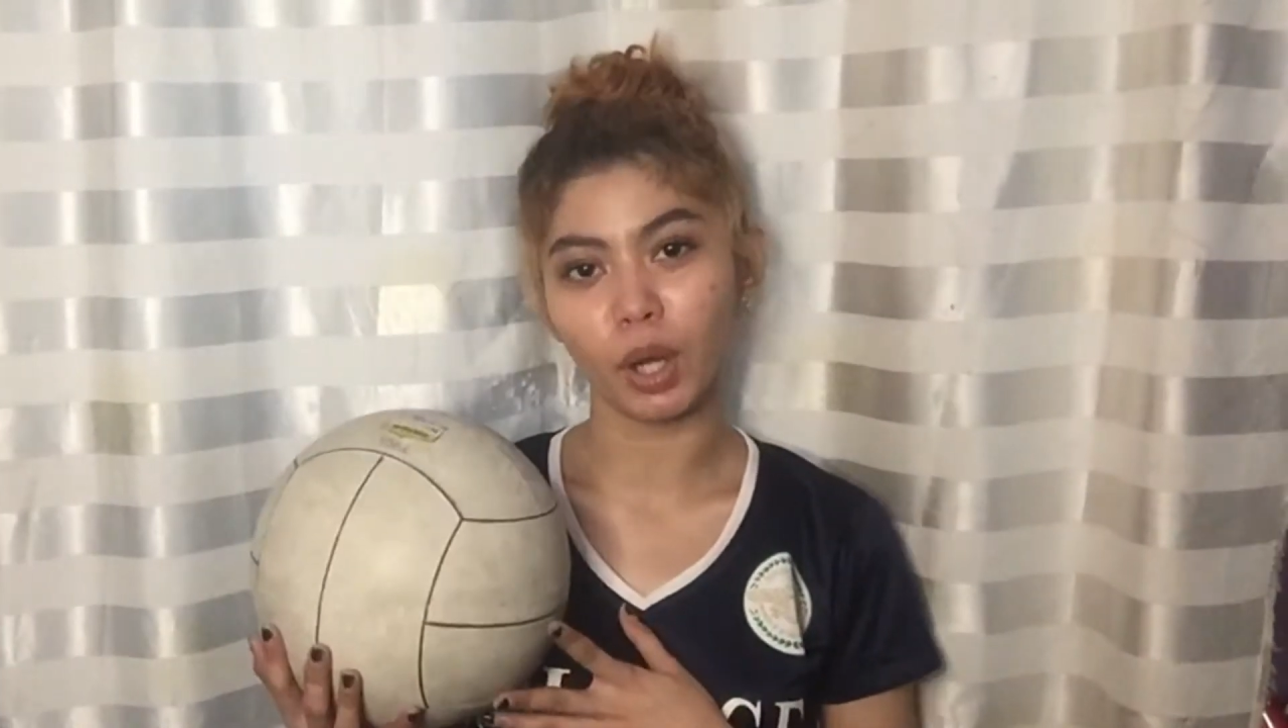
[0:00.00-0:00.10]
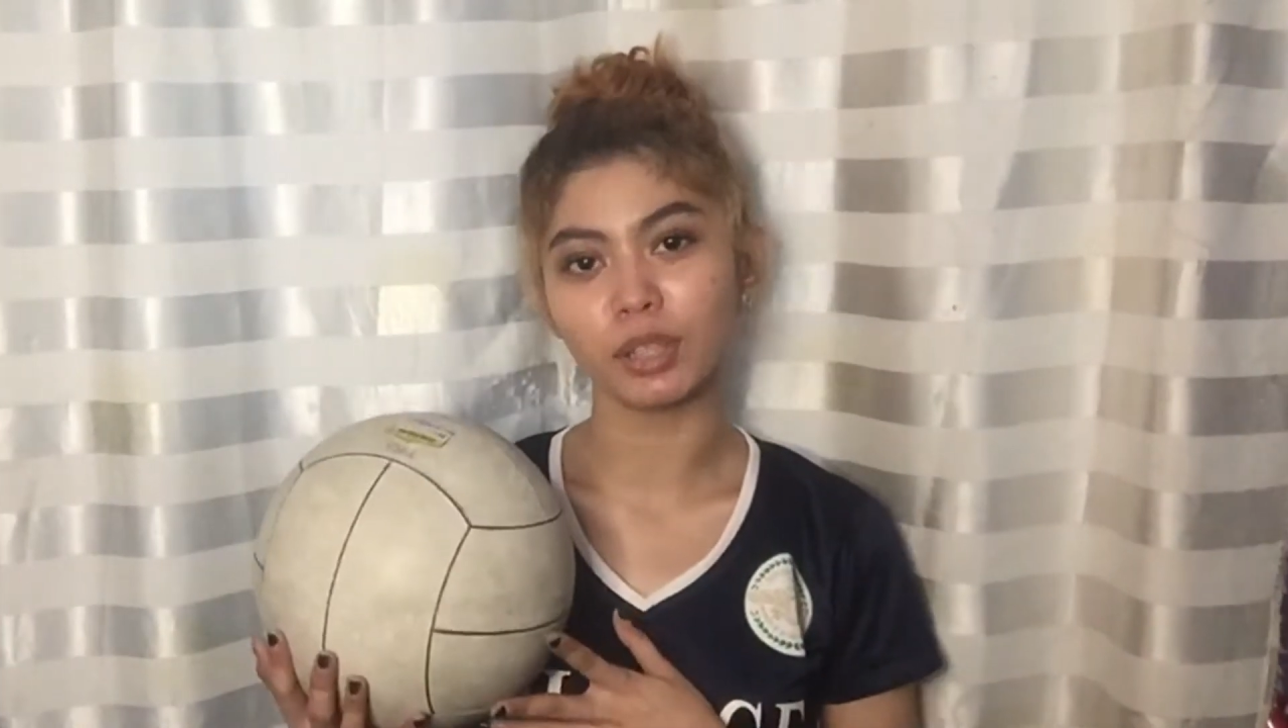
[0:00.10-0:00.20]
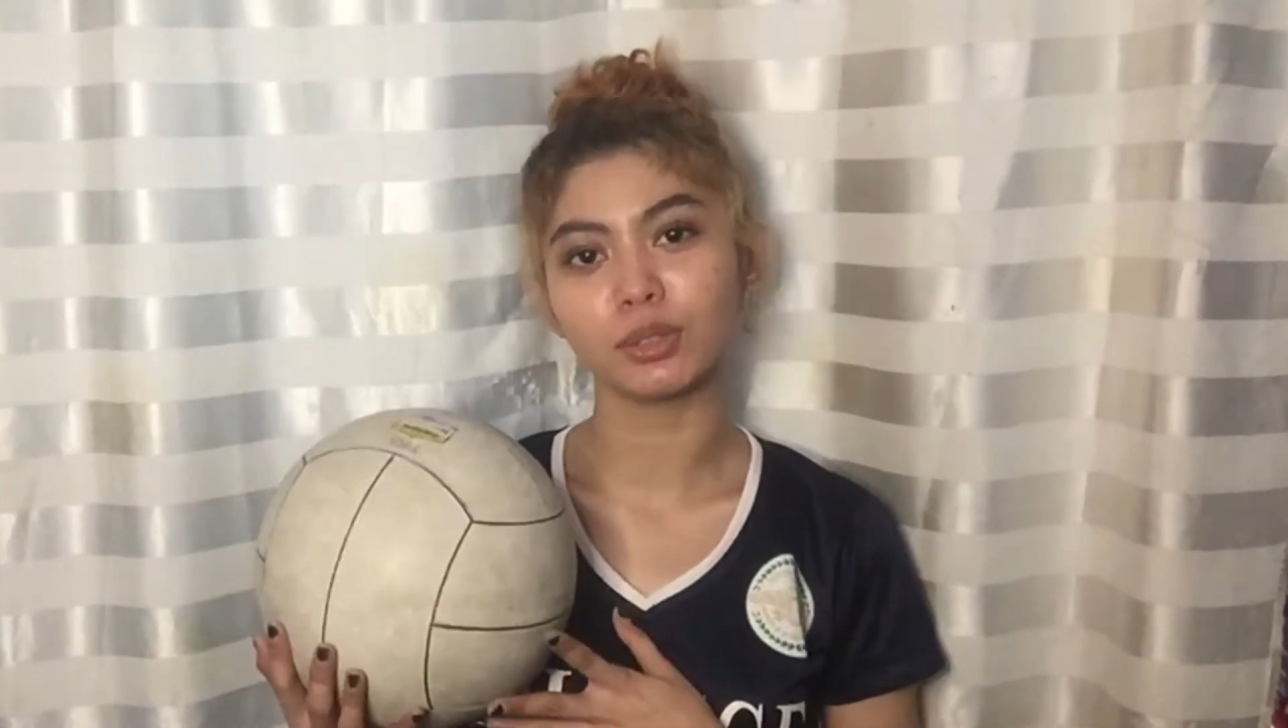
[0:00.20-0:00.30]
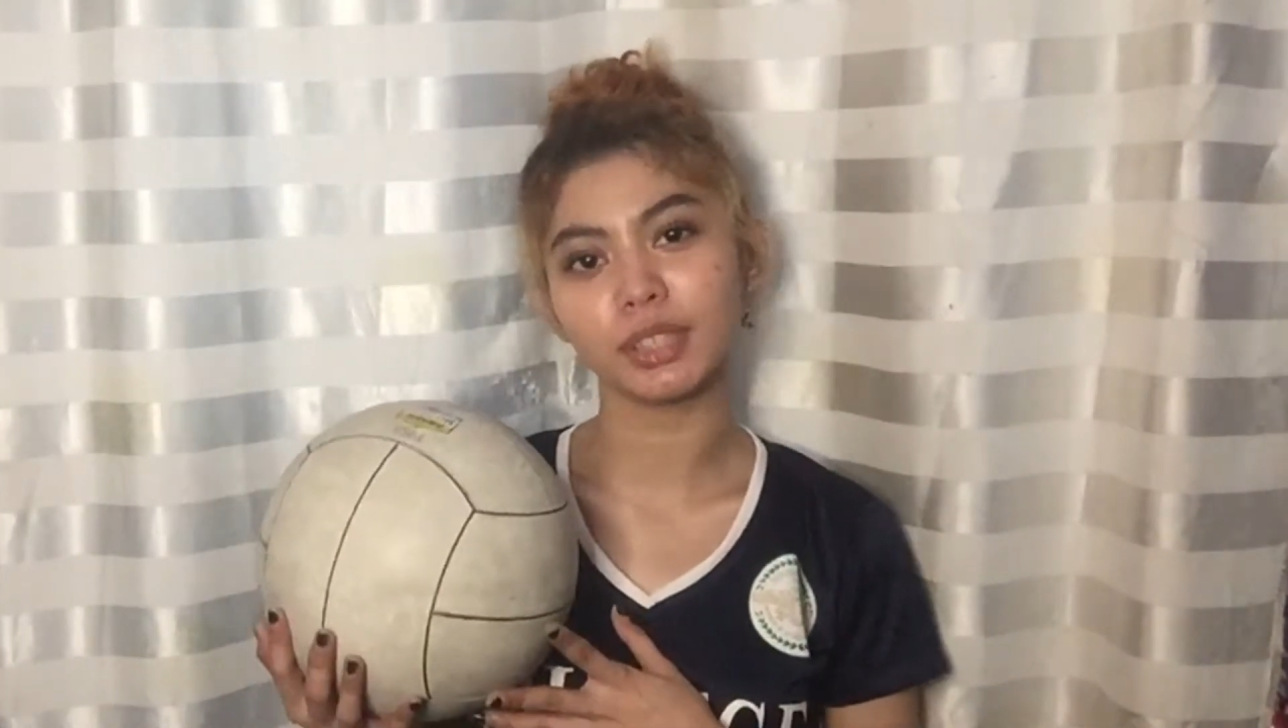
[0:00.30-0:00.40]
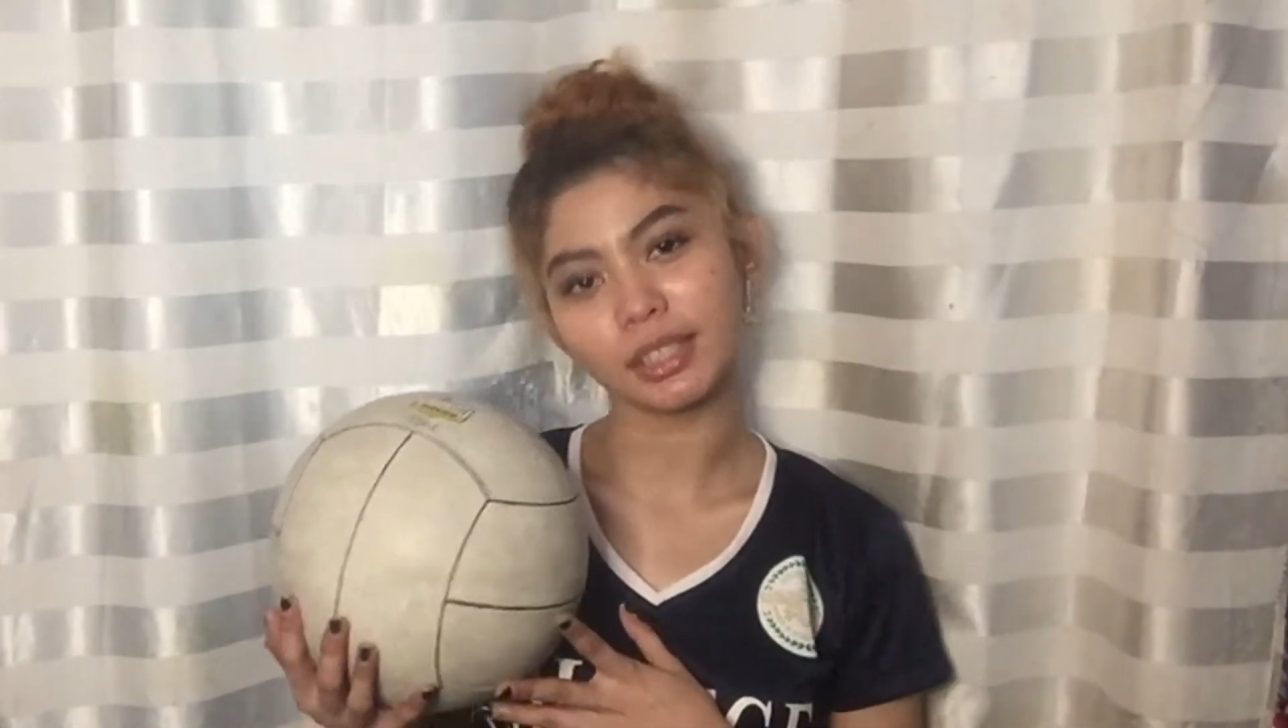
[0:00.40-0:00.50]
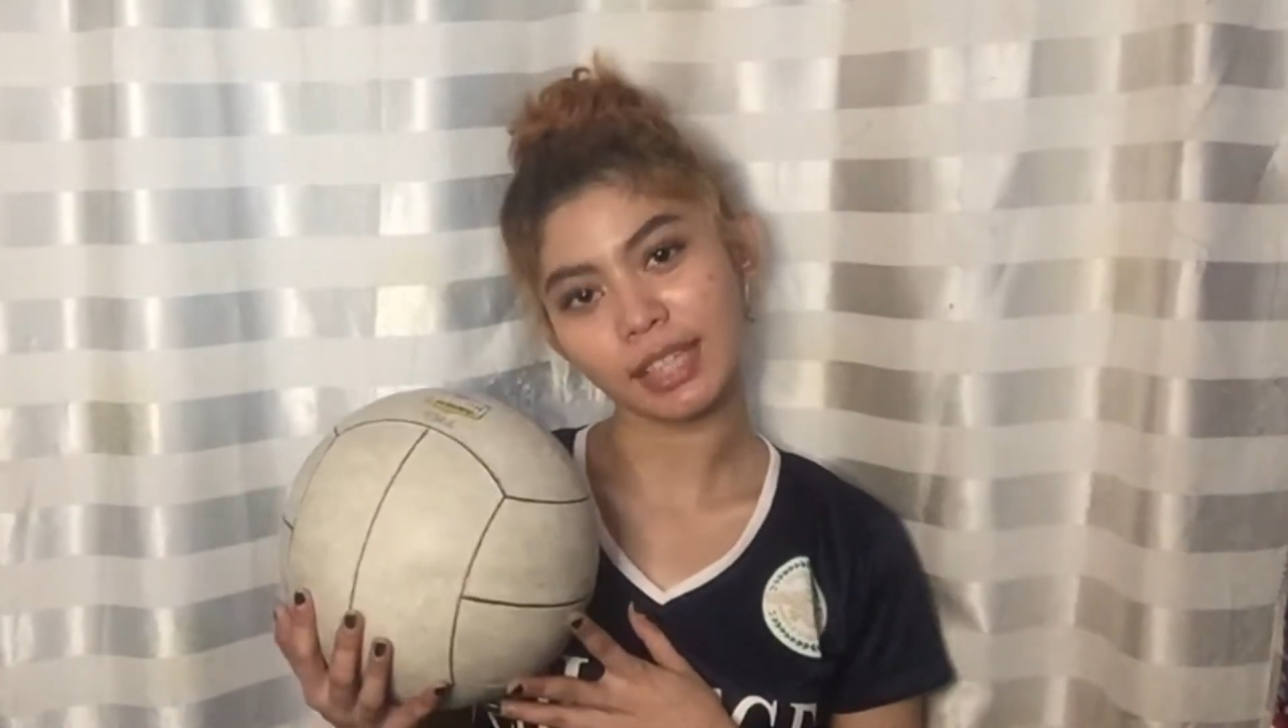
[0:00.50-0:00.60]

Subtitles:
ball to the